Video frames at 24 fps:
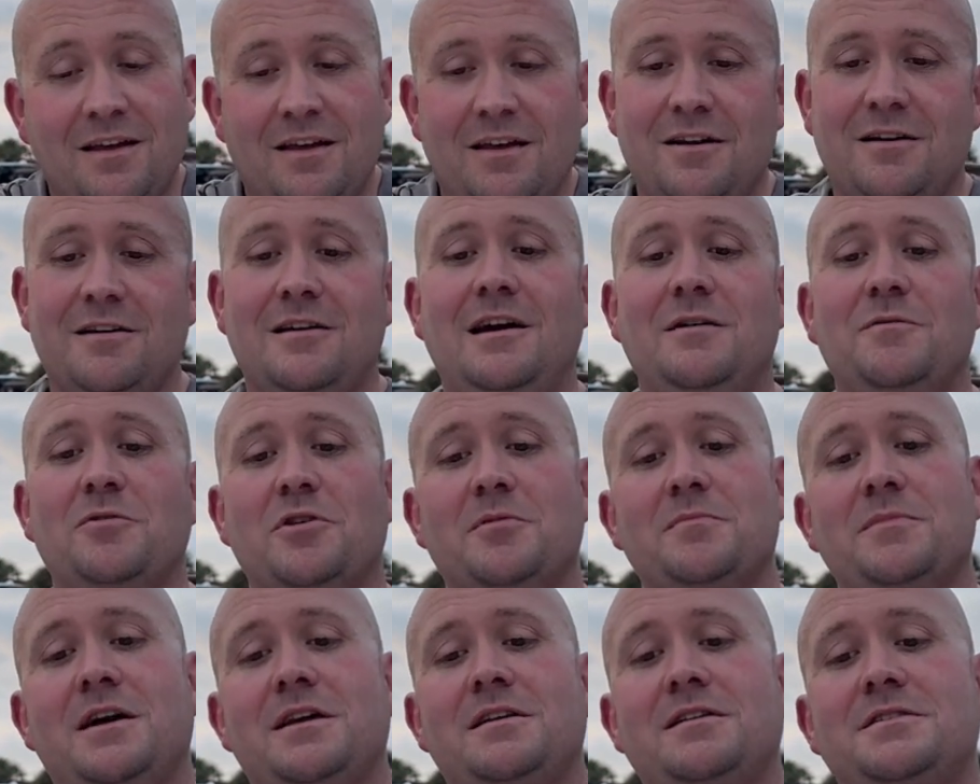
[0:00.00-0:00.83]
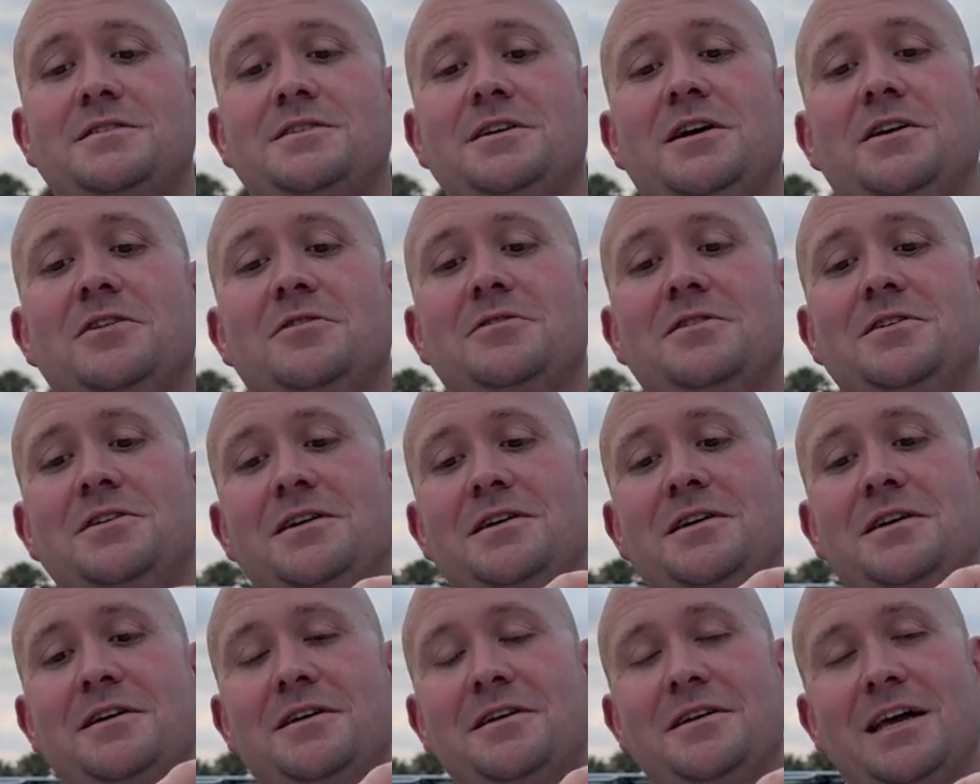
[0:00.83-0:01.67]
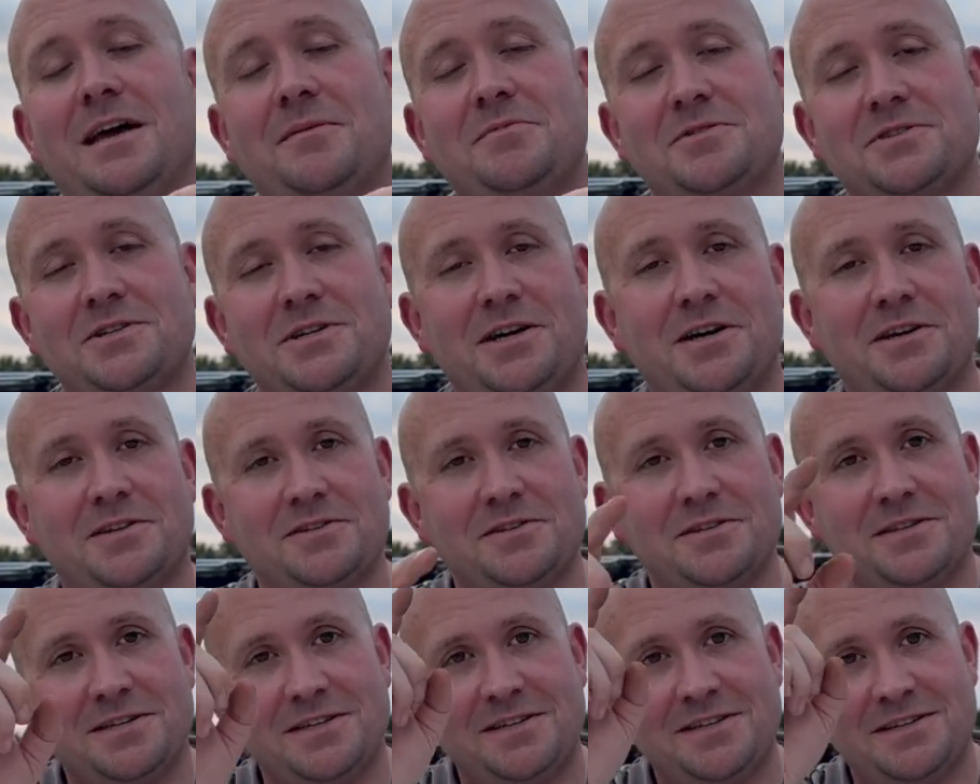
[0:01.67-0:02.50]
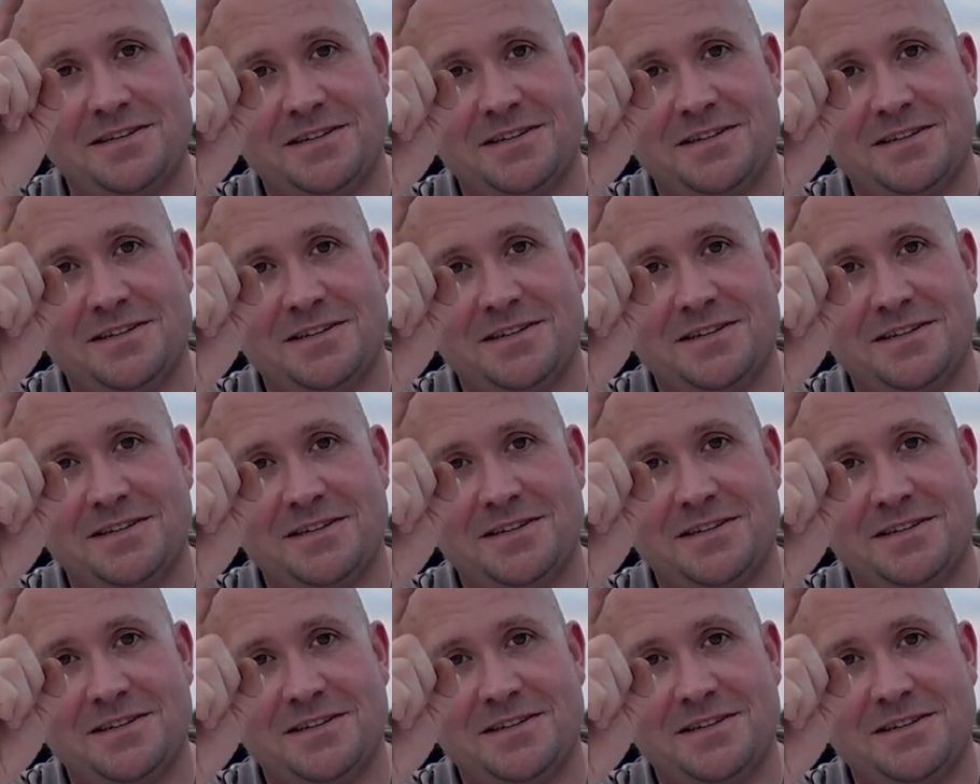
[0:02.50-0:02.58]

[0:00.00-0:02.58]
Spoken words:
All right, welcome back to the channel. Captain Jonathan,